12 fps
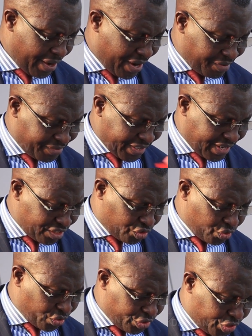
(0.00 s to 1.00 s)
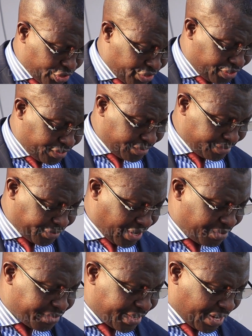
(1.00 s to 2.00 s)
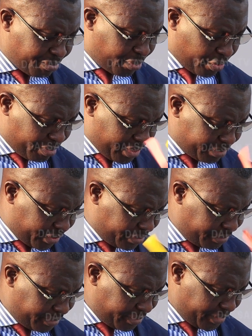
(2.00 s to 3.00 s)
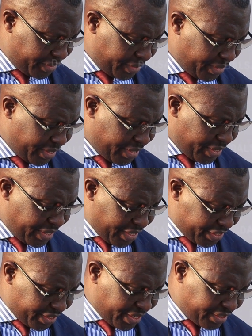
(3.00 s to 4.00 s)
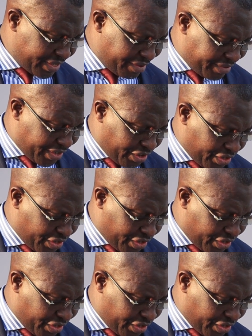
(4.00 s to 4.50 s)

African solutions for African problems. This is the very